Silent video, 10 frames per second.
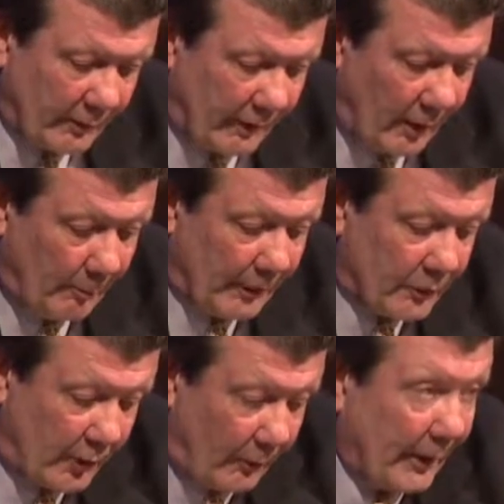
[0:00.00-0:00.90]
development,
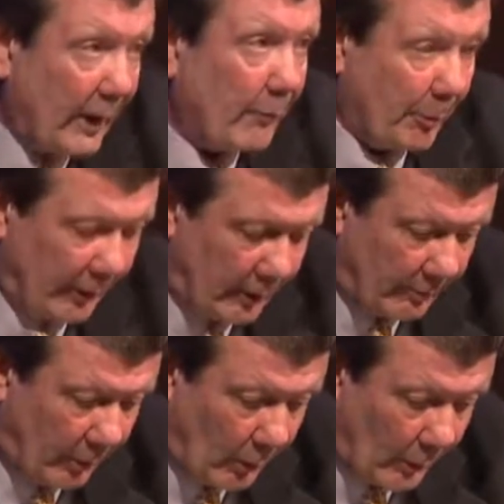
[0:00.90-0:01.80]
because you already have a pretty
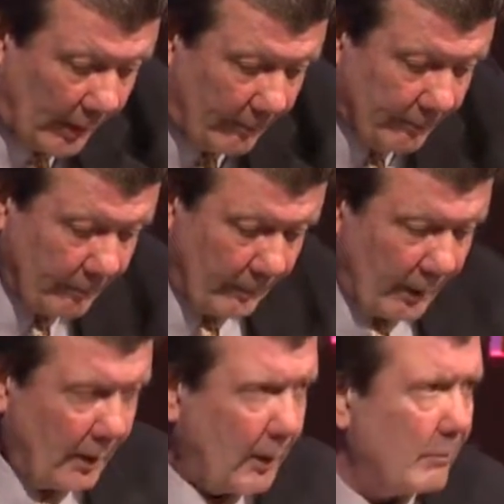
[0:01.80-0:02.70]
good program.
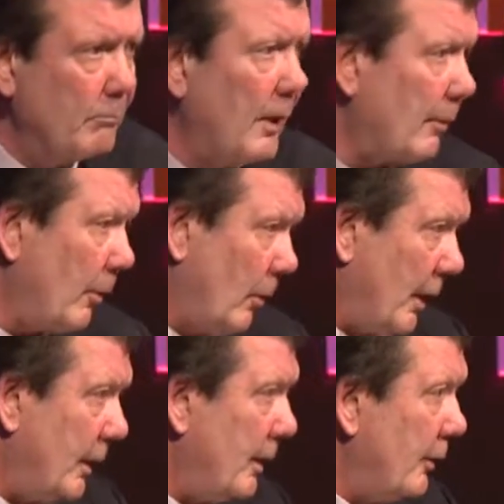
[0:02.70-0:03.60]
Number
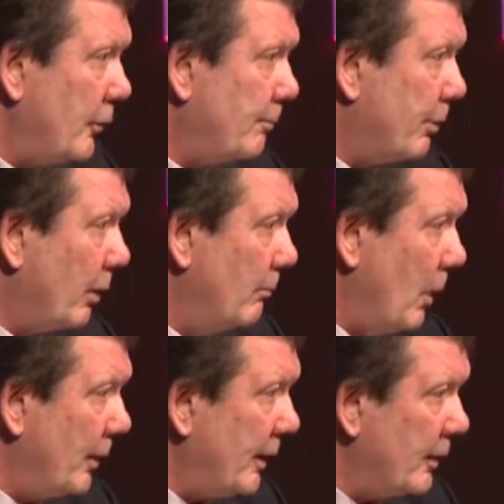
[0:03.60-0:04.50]
one is
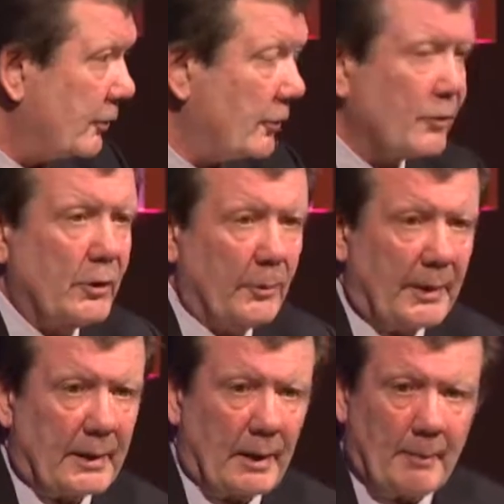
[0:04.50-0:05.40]
promoting the
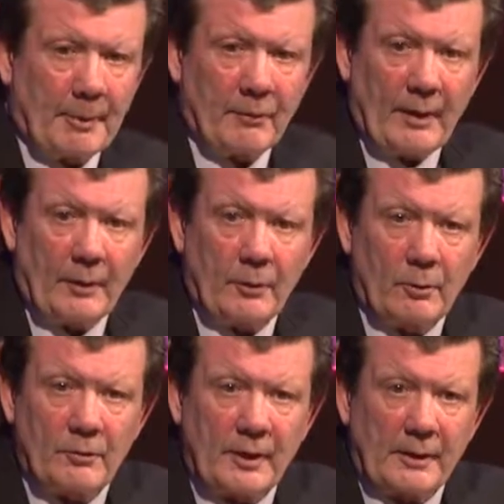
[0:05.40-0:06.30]
socioeconomic
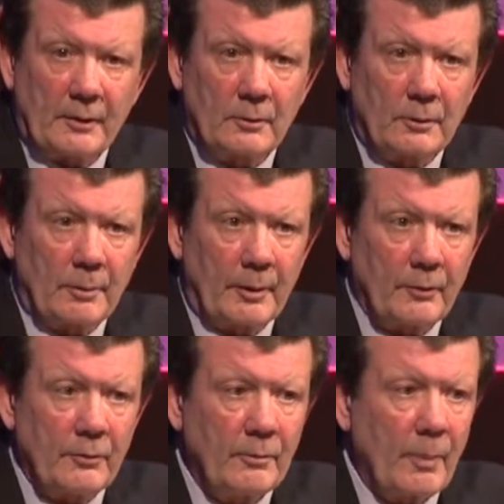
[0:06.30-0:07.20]
value of technical
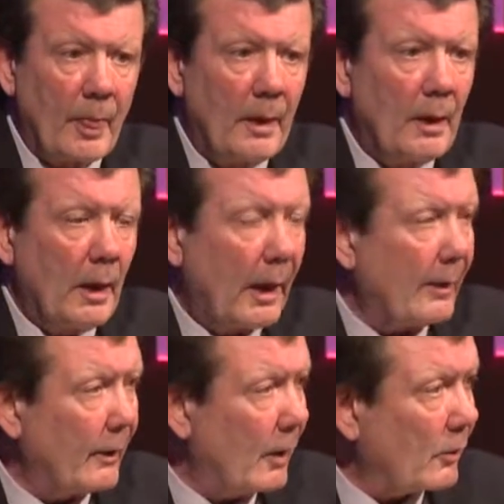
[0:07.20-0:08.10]
careers. I
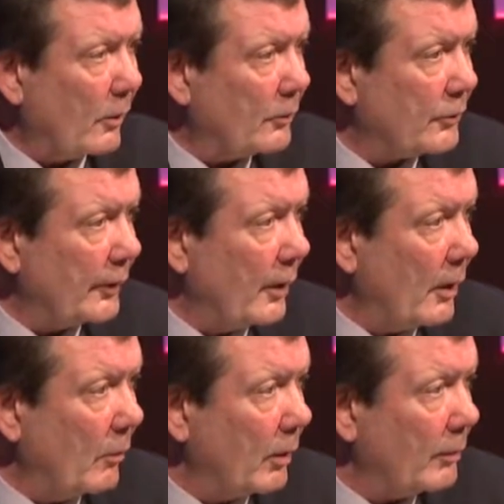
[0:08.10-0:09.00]
don't know how closely you
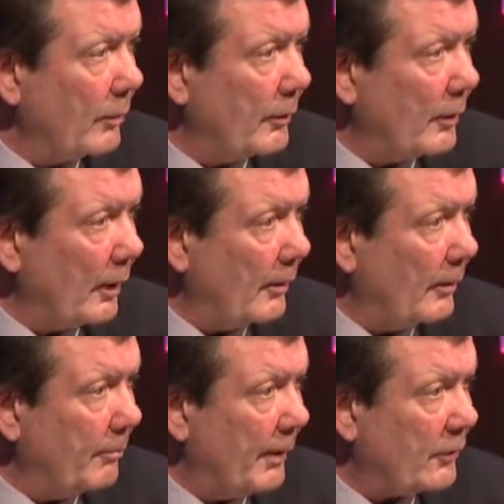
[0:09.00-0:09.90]
all work with
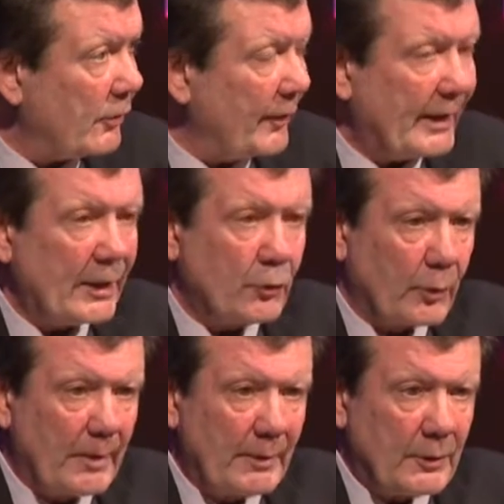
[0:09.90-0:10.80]
Pennsylvania
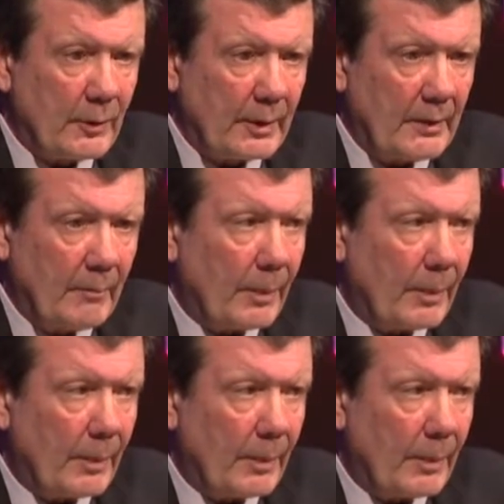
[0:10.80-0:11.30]
Dream and Do It.